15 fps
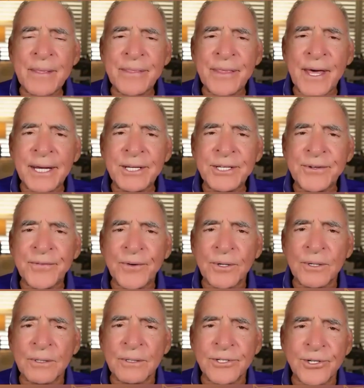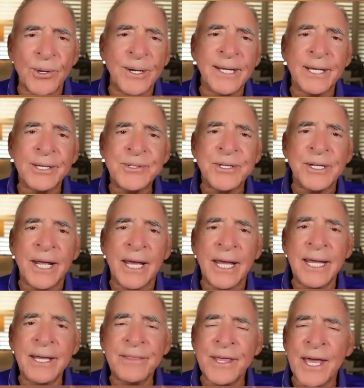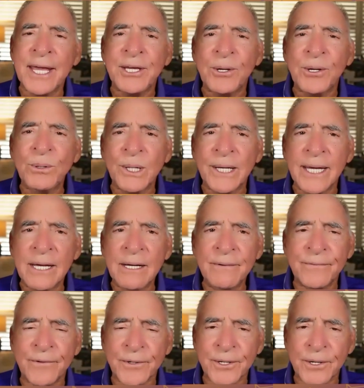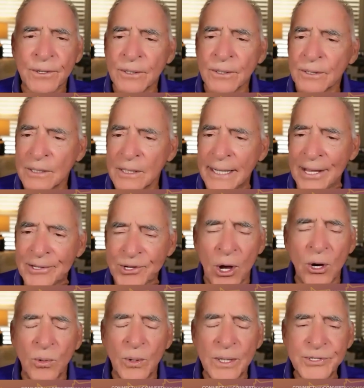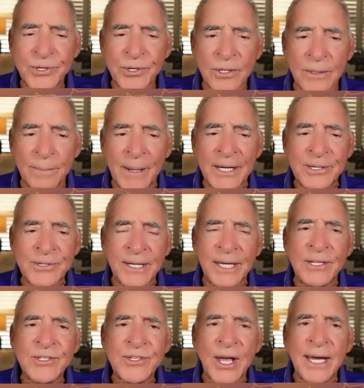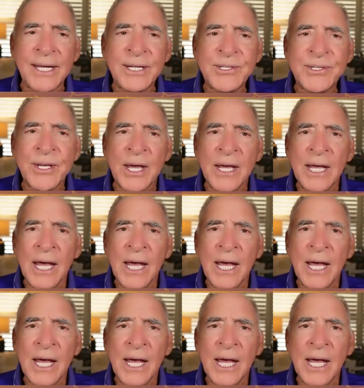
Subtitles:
Thanks for joining us today. Thank you, Leah, for as always, your amazing insights.